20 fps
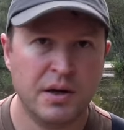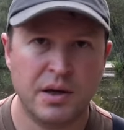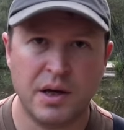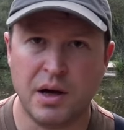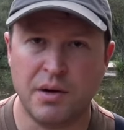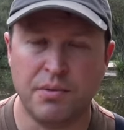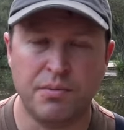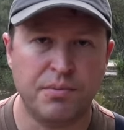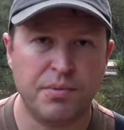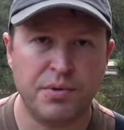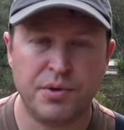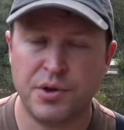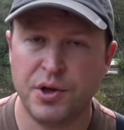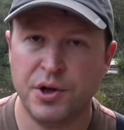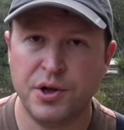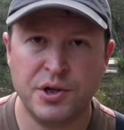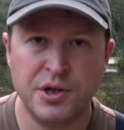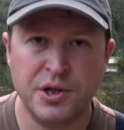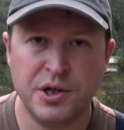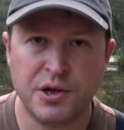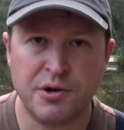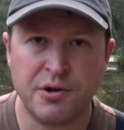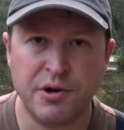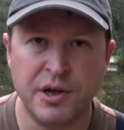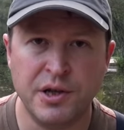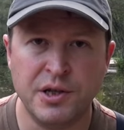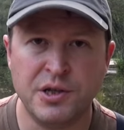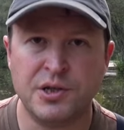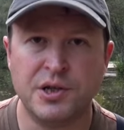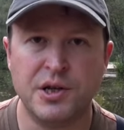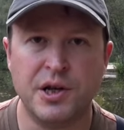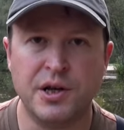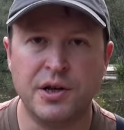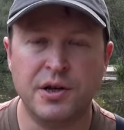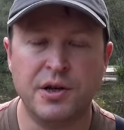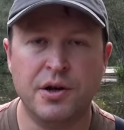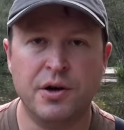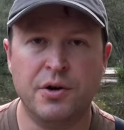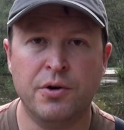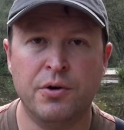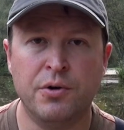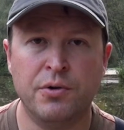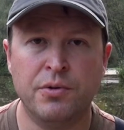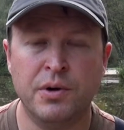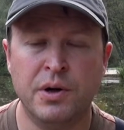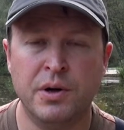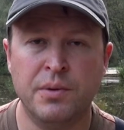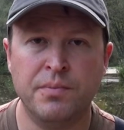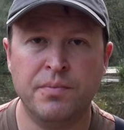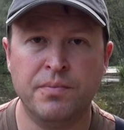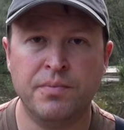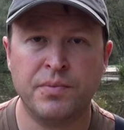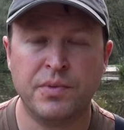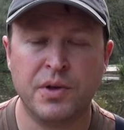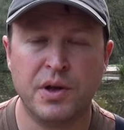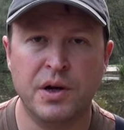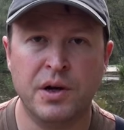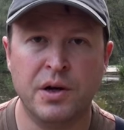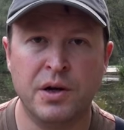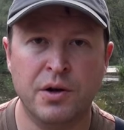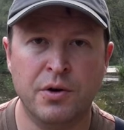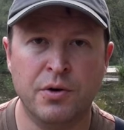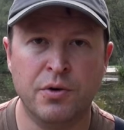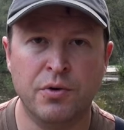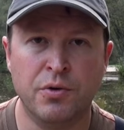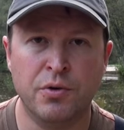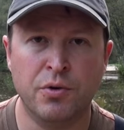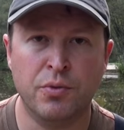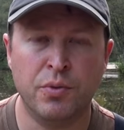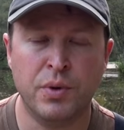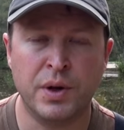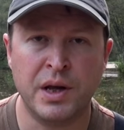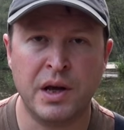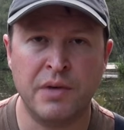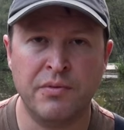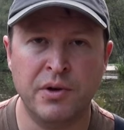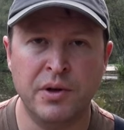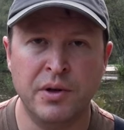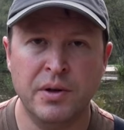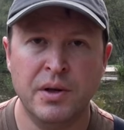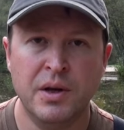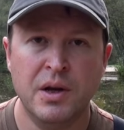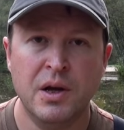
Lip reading: you know, 30 degrees C or whatever,